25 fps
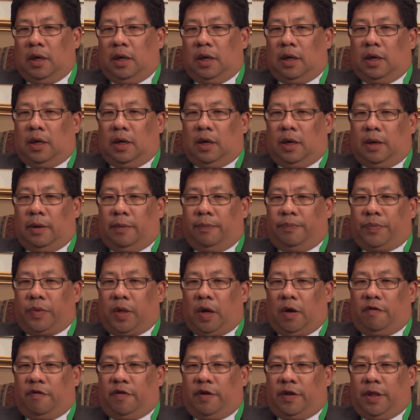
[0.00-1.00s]
um,
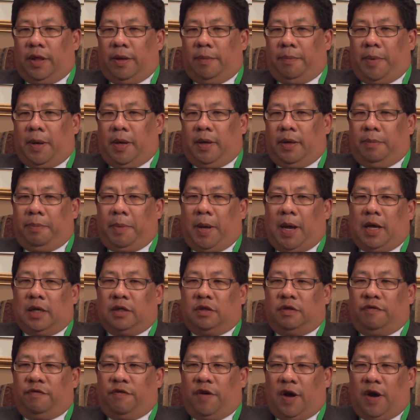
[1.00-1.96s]
over the past